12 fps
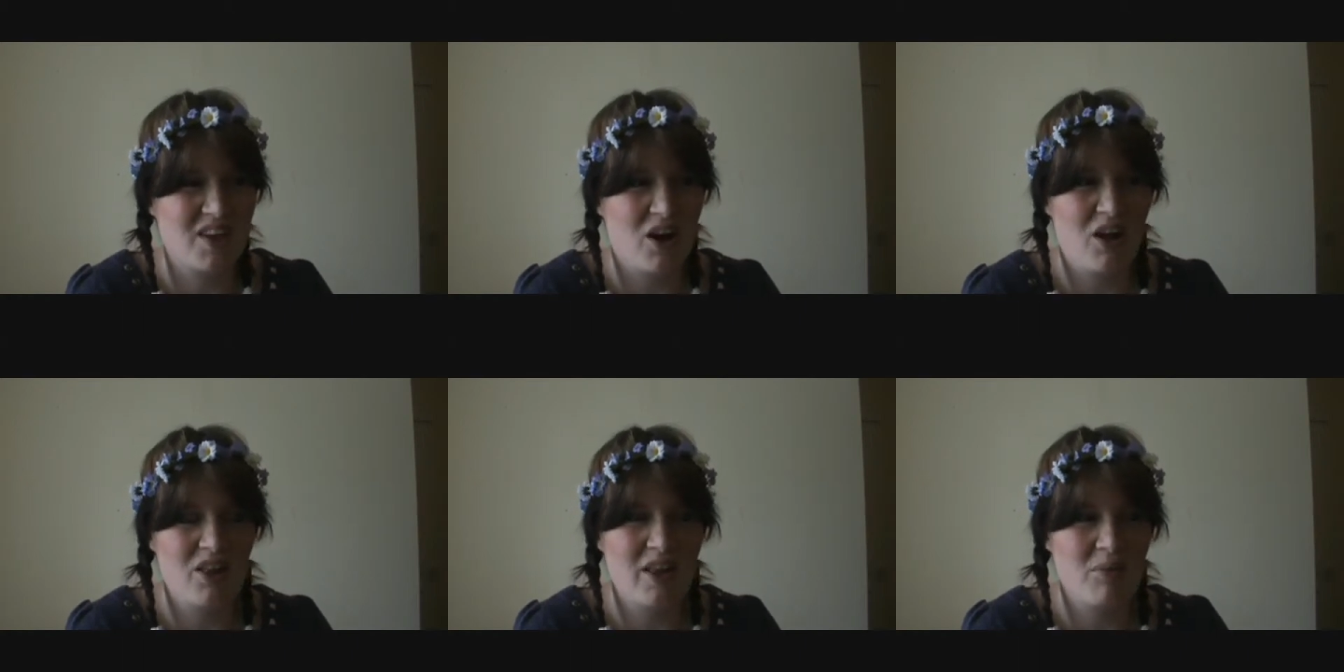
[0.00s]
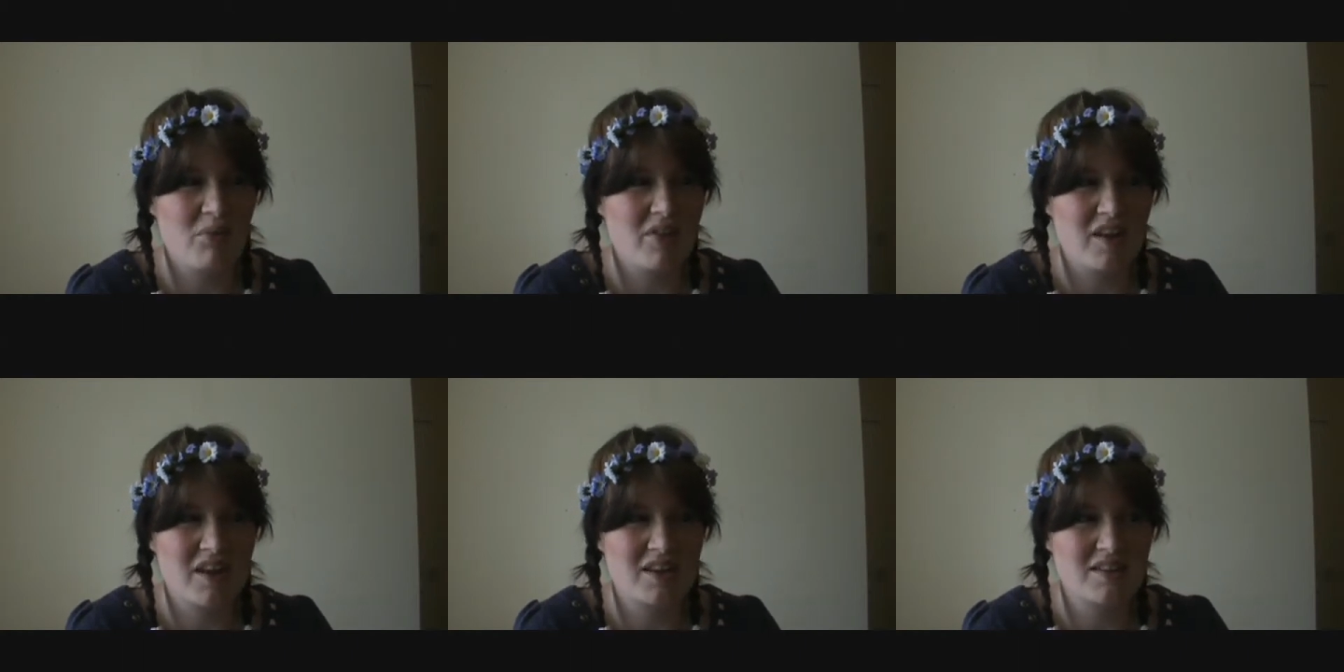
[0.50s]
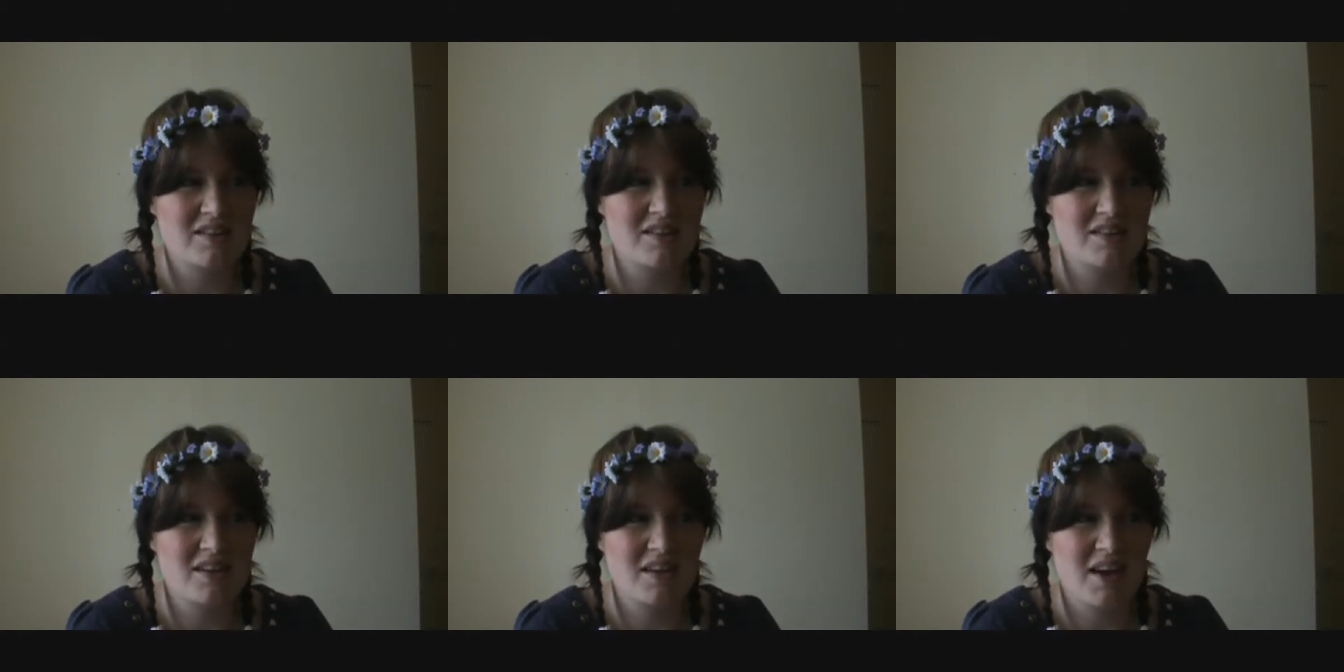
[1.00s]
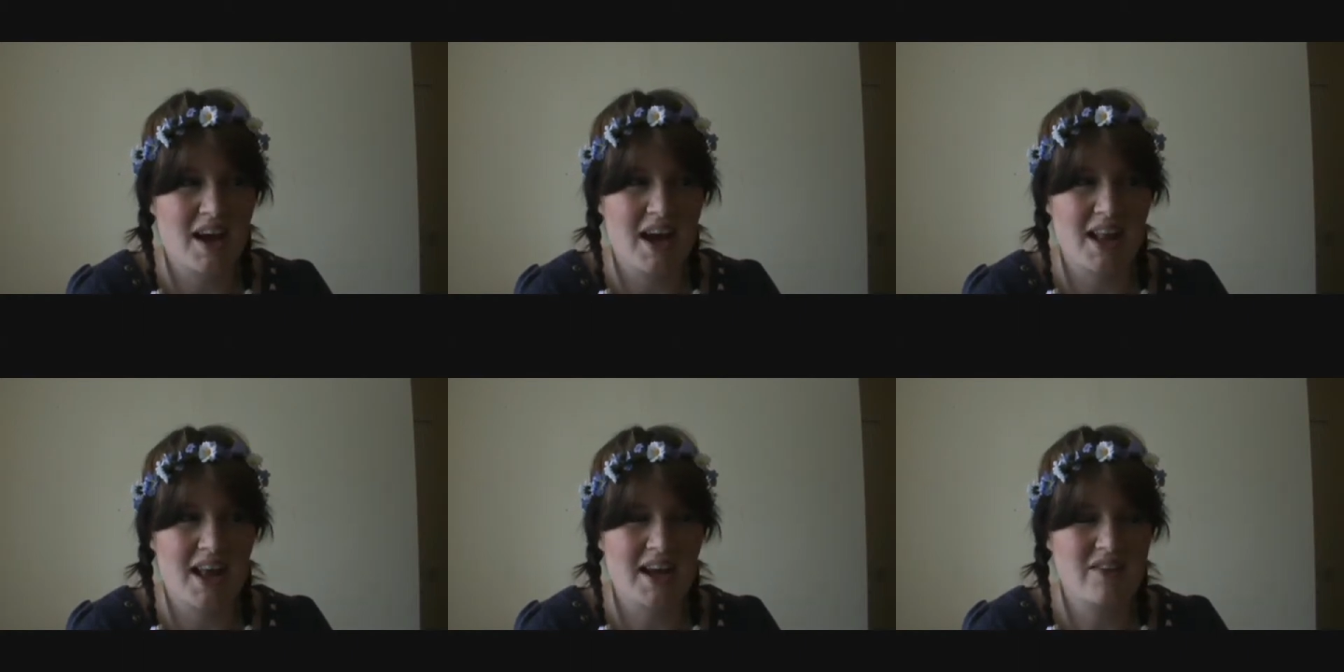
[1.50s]
All them things
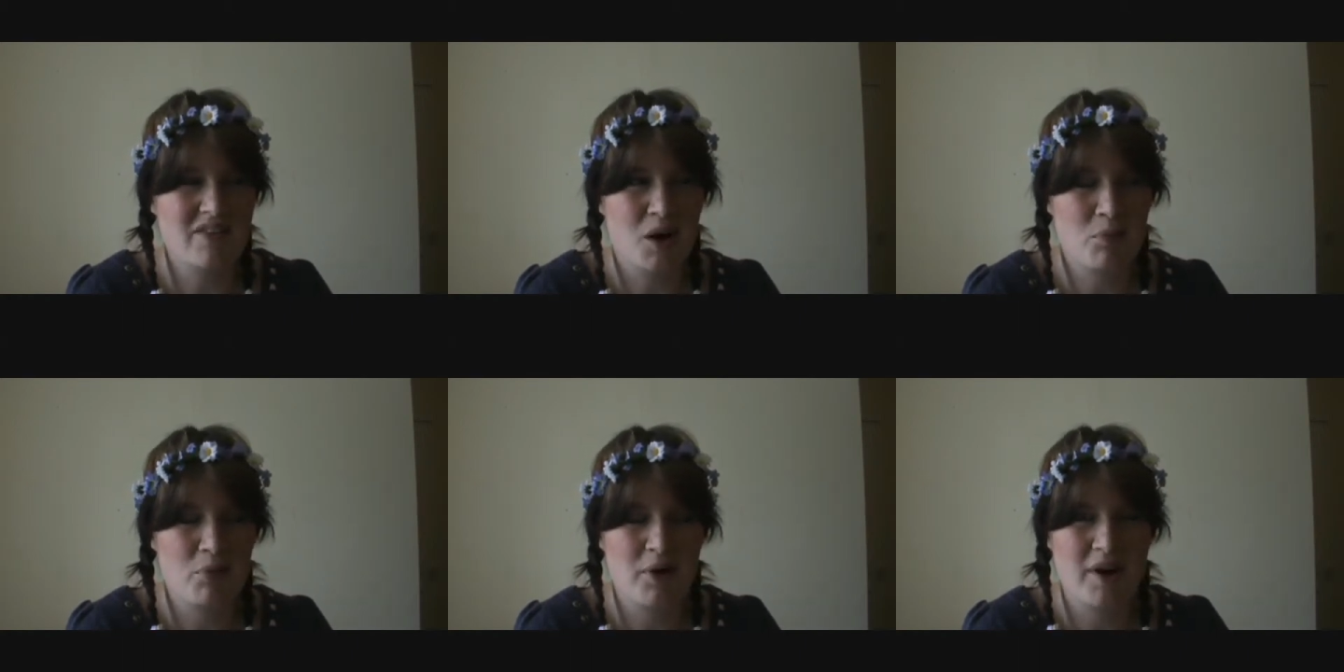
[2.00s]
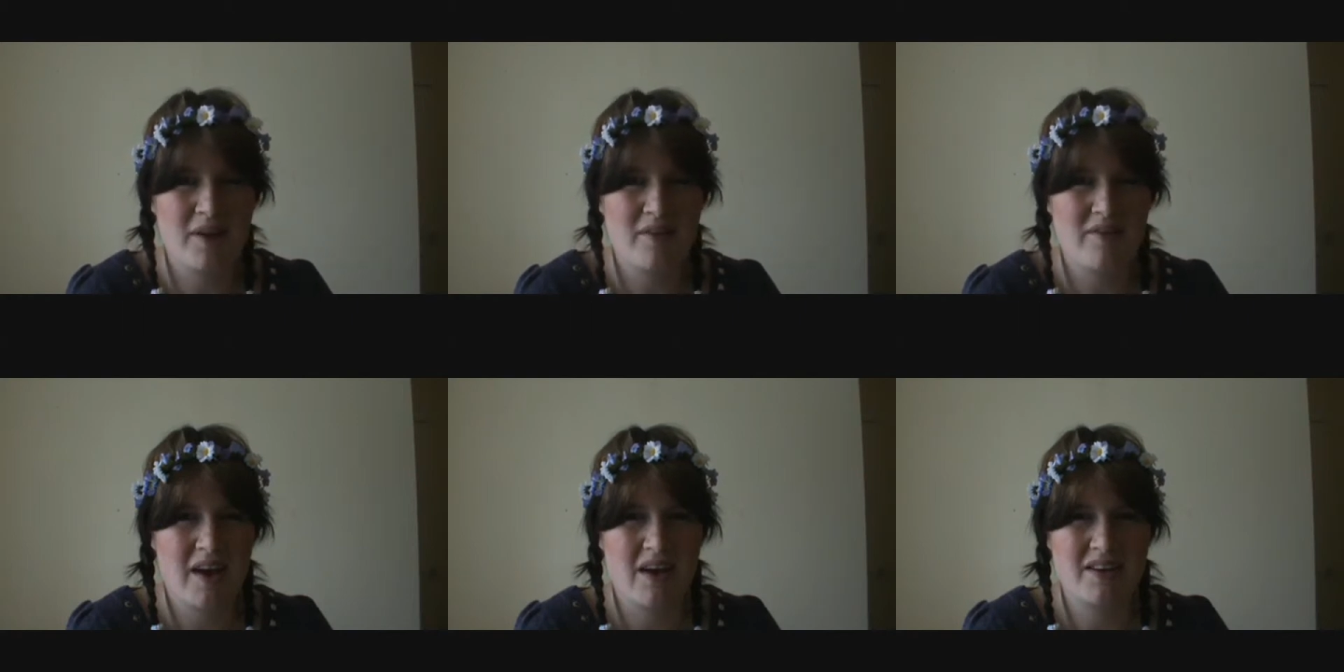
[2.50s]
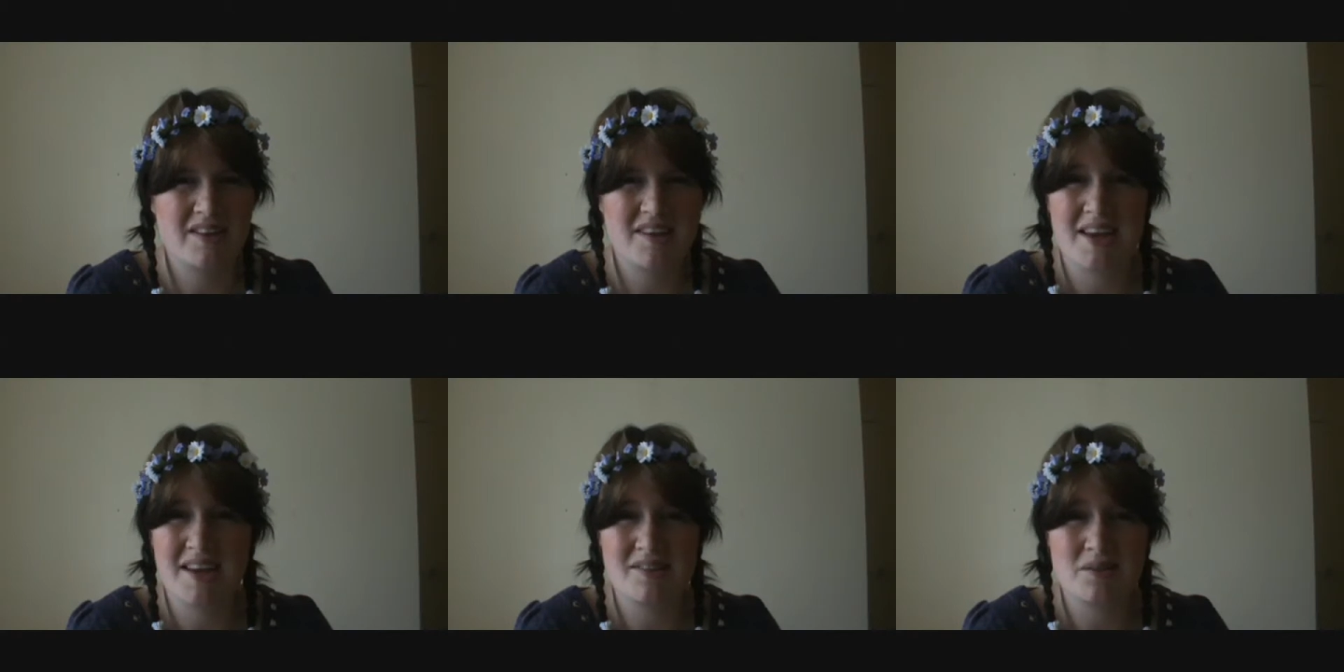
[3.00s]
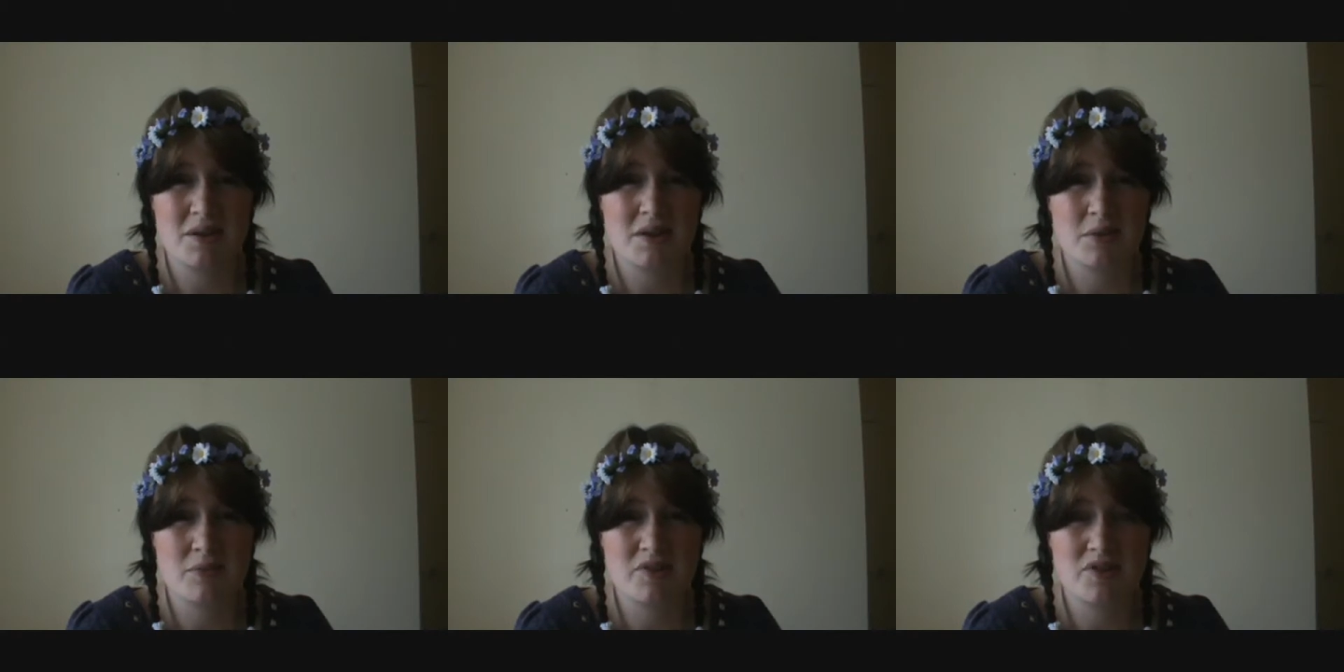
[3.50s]
I like. I've got a pretty varied taste when it
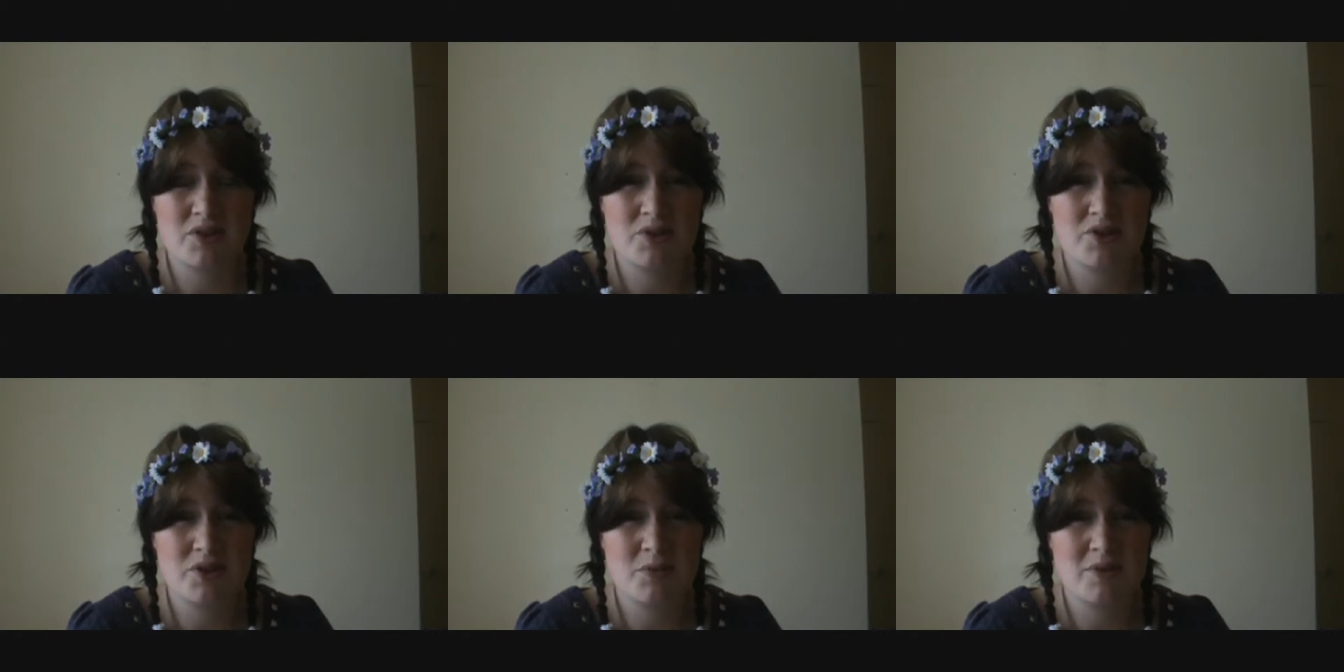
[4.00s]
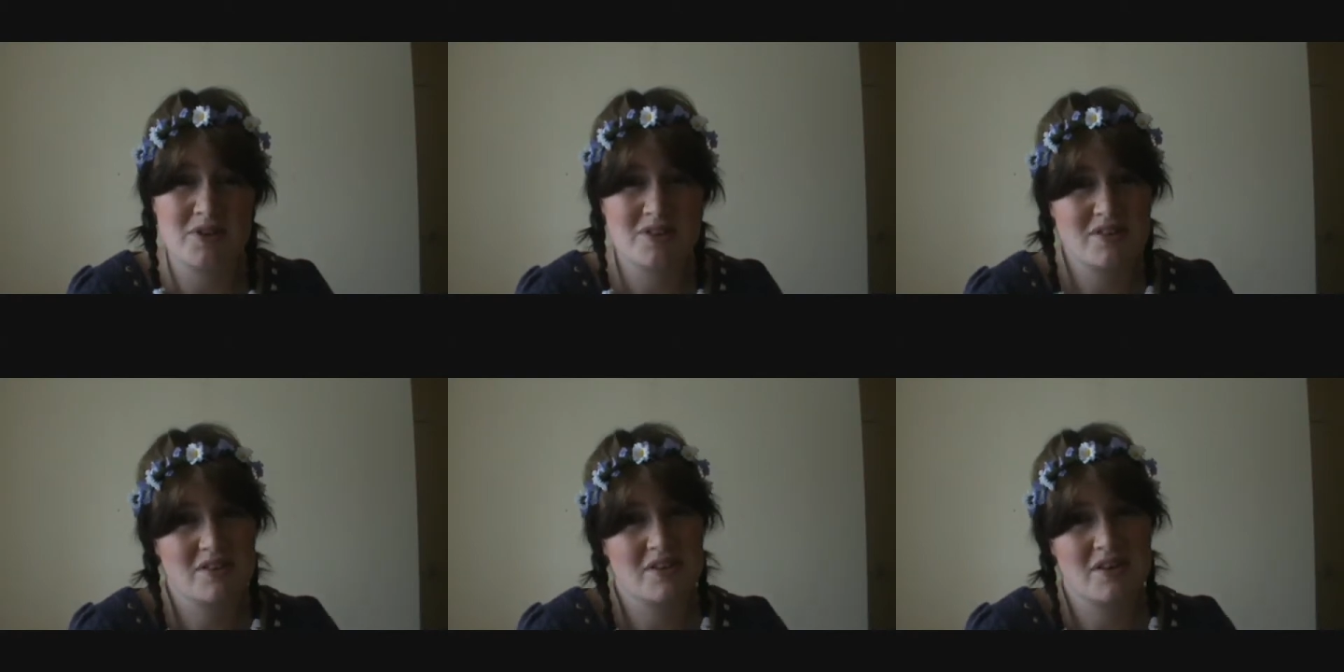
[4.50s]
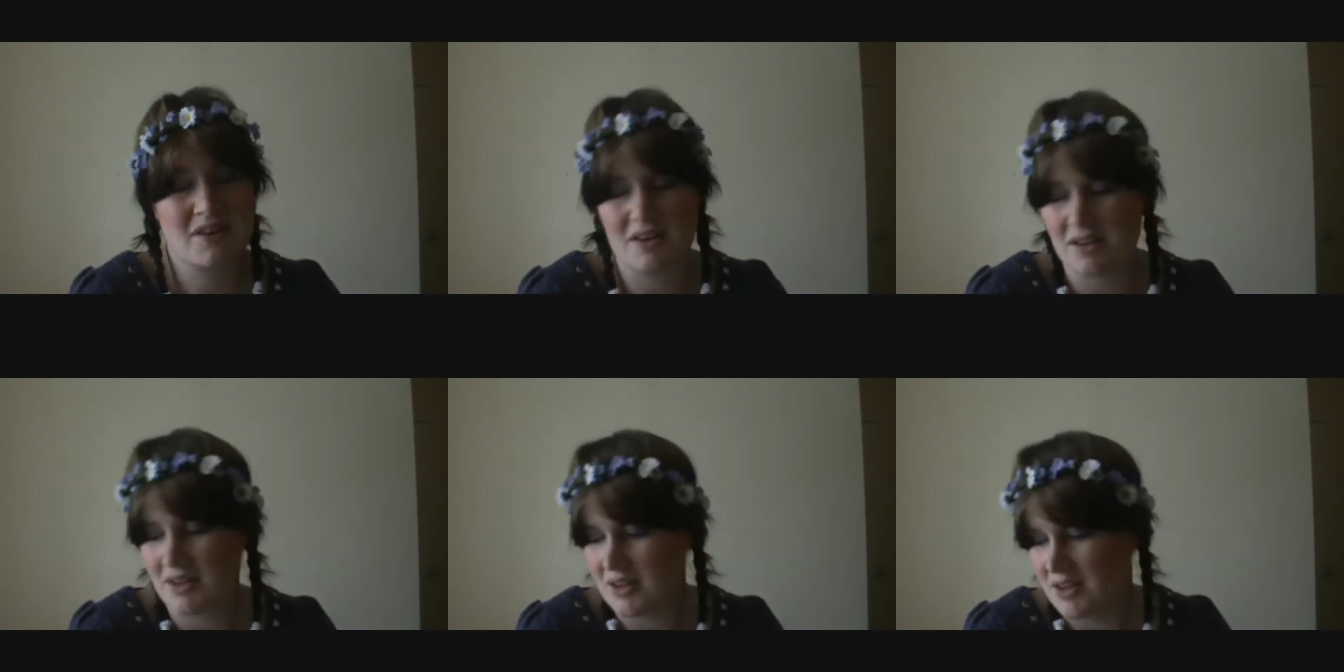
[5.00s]
comes to YouTubers, so...